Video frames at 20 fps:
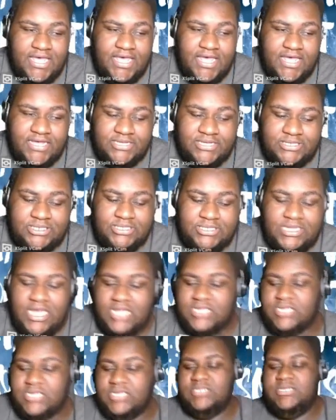She got to
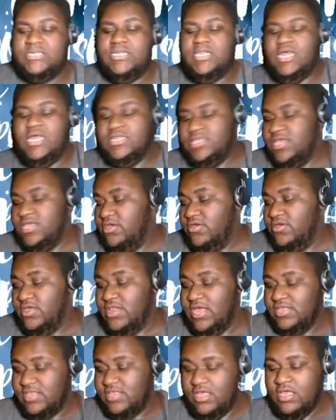select hearing, like the
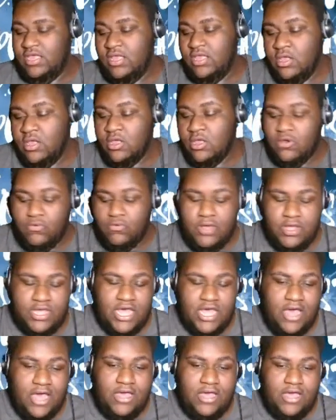one
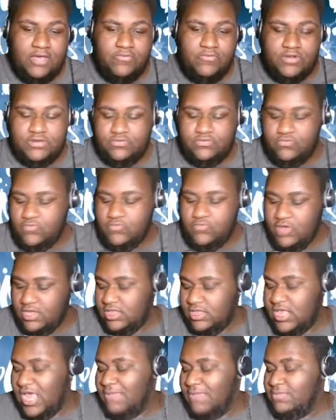
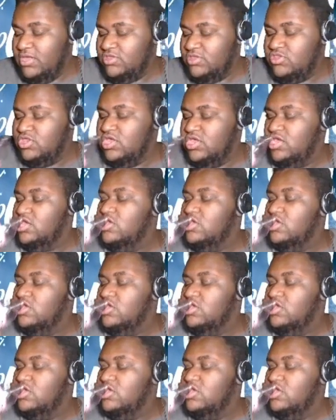comment said.